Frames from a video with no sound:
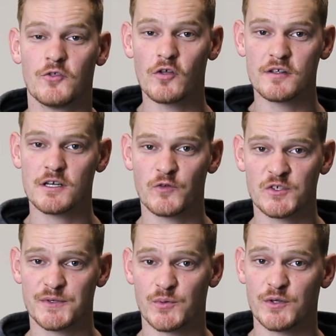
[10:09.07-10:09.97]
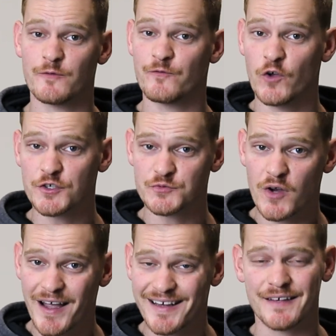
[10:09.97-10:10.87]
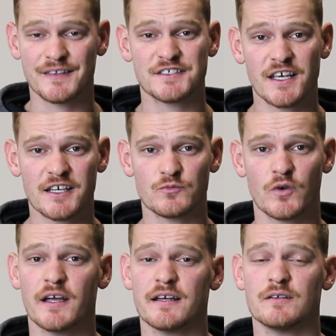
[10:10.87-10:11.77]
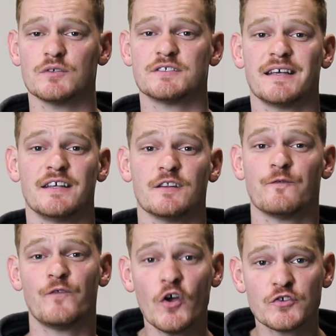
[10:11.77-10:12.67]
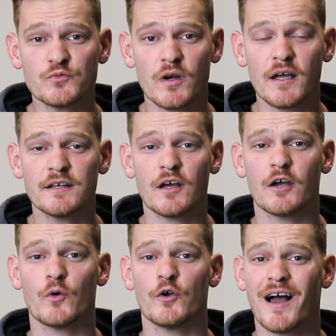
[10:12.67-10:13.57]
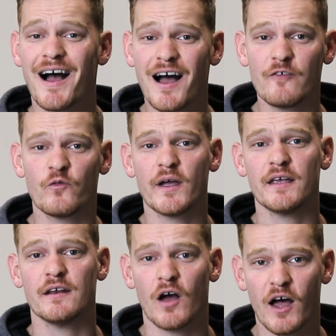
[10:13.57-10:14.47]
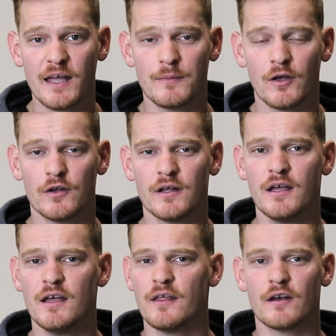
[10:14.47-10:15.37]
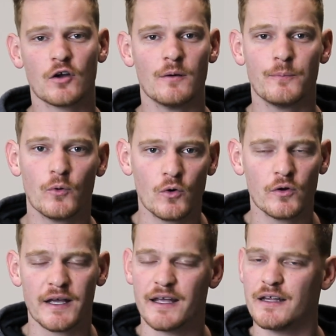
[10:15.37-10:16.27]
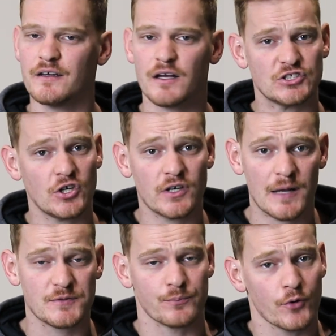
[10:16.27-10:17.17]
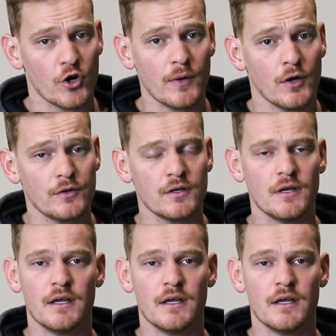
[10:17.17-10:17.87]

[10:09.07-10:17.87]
The only difference between the first ride and the second ride was that in the first ride, I rode halfway in high mode, then I got bored and I shot it up to pro mode.